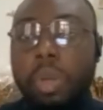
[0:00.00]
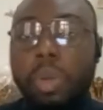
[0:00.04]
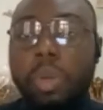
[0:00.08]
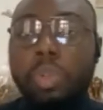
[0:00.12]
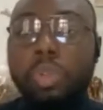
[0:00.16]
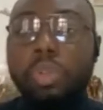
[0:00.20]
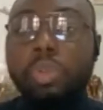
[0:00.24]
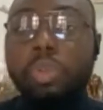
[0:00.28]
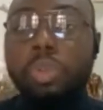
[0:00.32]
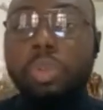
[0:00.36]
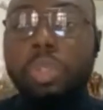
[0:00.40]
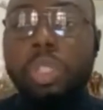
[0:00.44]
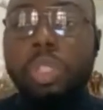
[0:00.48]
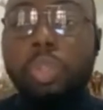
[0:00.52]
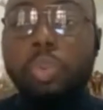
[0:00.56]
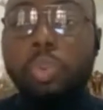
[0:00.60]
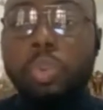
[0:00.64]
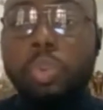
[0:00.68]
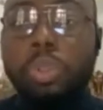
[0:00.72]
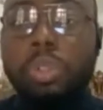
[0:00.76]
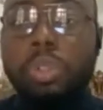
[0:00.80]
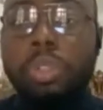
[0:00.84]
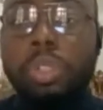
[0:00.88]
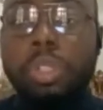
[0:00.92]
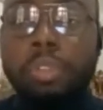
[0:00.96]
So this
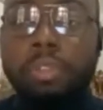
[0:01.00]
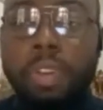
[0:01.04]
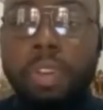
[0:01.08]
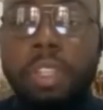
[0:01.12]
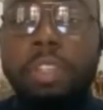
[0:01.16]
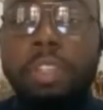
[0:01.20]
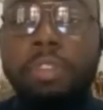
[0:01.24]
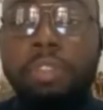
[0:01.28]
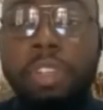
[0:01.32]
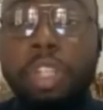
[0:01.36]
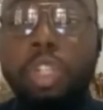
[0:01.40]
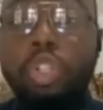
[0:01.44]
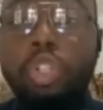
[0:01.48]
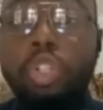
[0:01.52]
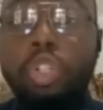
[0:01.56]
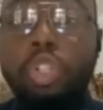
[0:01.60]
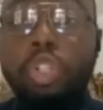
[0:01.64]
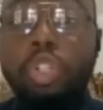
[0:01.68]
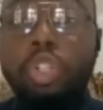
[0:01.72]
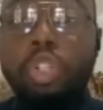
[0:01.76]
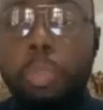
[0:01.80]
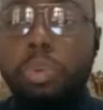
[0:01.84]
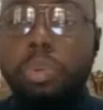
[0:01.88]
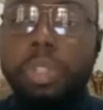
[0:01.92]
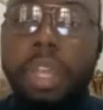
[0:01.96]
would effectively
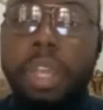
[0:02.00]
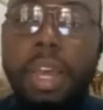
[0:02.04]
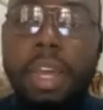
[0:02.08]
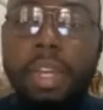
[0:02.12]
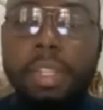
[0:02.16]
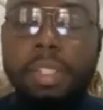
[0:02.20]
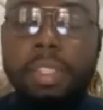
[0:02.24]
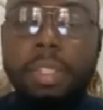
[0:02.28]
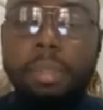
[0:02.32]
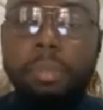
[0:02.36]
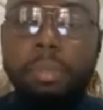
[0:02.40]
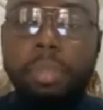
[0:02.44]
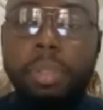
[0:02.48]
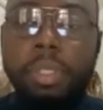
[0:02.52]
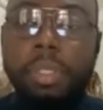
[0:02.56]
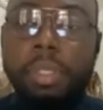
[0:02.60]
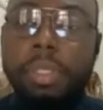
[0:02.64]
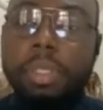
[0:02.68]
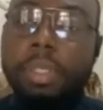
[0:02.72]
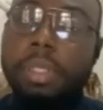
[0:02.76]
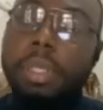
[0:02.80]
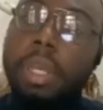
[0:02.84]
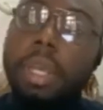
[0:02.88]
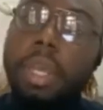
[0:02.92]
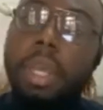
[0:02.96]
double their asset
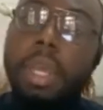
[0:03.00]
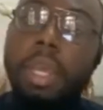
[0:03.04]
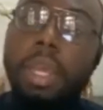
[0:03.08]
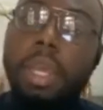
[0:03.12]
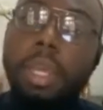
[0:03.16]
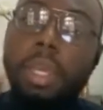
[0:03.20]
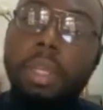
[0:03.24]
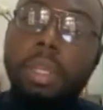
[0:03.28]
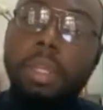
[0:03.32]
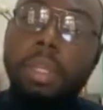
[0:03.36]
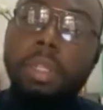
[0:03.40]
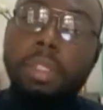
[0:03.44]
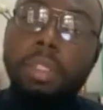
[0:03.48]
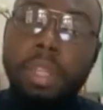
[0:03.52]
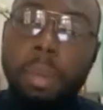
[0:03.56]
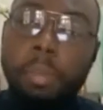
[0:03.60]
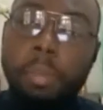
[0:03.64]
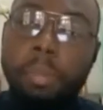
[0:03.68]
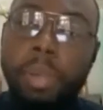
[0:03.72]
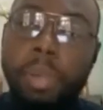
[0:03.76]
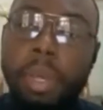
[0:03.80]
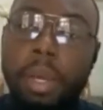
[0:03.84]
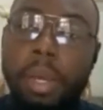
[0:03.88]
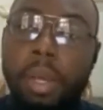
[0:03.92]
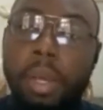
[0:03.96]
base in
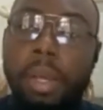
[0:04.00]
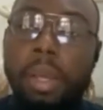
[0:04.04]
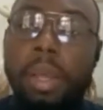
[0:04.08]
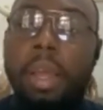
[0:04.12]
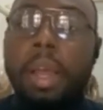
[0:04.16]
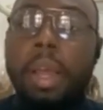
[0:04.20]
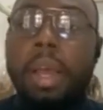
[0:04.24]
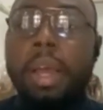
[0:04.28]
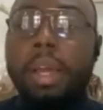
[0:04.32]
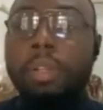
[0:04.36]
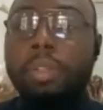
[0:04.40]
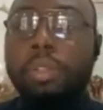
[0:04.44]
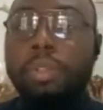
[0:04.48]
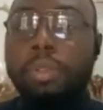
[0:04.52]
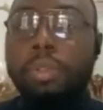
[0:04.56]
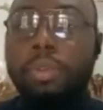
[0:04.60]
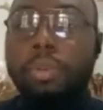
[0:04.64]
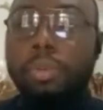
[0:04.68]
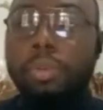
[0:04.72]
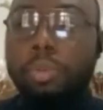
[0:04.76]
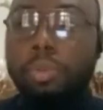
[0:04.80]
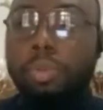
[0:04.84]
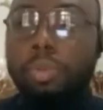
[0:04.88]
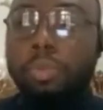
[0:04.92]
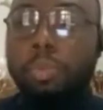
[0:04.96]
Zambia and,
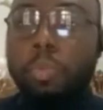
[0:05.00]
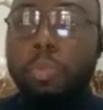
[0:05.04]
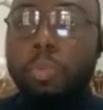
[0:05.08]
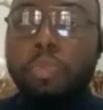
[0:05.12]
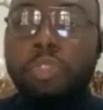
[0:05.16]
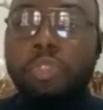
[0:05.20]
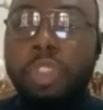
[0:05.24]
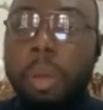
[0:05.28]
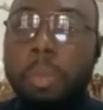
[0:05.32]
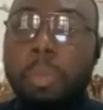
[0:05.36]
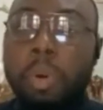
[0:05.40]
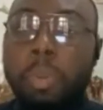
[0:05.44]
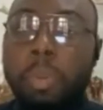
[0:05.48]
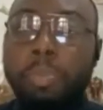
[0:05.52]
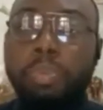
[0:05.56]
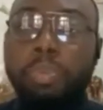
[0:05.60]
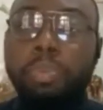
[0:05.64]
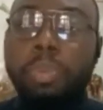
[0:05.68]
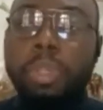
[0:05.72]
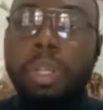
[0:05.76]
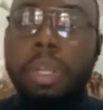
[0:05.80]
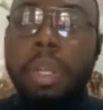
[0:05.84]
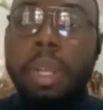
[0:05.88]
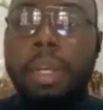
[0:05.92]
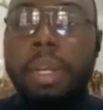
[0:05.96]
move them up
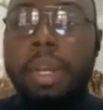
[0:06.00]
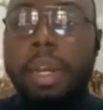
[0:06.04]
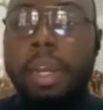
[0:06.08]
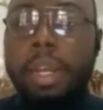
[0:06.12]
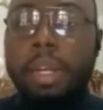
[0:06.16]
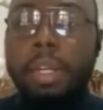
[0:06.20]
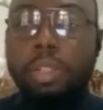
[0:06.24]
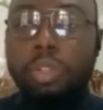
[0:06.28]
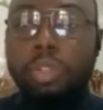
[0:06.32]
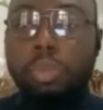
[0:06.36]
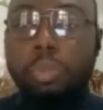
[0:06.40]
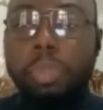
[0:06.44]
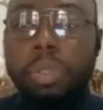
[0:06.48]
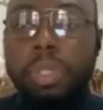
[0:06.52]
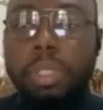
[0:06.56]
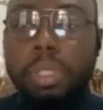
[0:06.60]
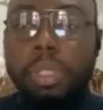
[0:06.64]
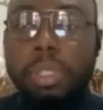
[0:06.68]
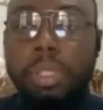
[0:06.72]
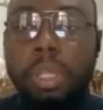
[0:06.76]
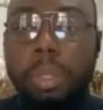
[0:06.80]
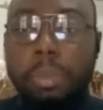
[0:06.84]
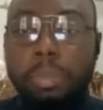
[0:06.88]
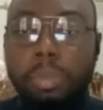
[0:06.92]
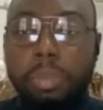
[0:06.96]
the ladder a little bit in
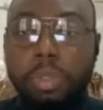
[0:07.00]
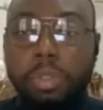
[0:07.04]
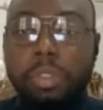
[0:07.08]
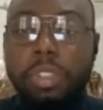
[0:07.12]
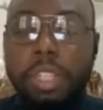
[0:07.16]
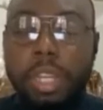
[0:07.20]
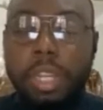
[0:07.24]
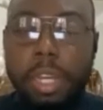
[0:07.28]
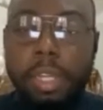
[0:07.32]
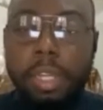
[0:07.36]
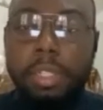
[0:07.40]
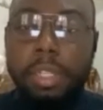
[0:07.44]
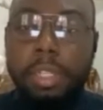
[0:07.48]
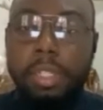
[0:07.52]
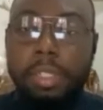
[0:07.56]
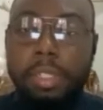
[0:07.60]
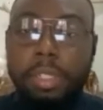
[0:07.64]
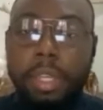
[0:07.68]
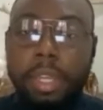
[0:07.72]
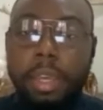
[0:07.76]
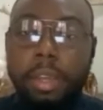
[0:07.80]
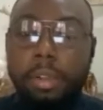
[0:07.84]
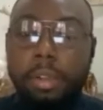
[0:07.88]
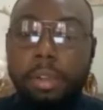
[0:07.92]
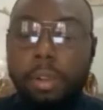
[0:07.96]
terms of size and
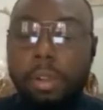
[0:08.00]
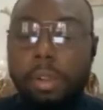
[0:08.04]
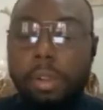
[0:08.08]
scale.